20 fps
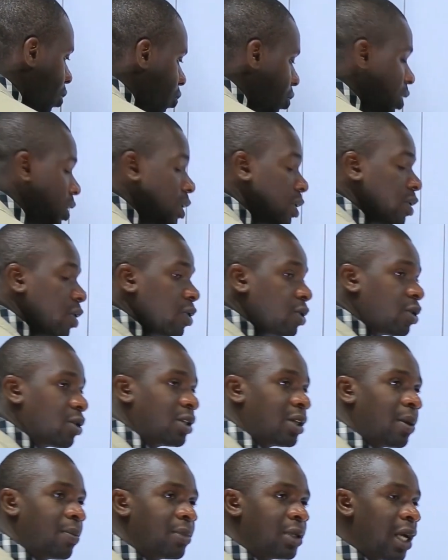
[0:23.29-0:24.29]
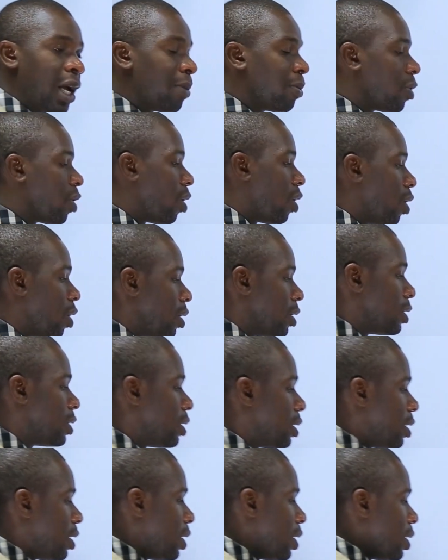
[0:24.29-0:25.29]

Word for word: Which is also sometimes called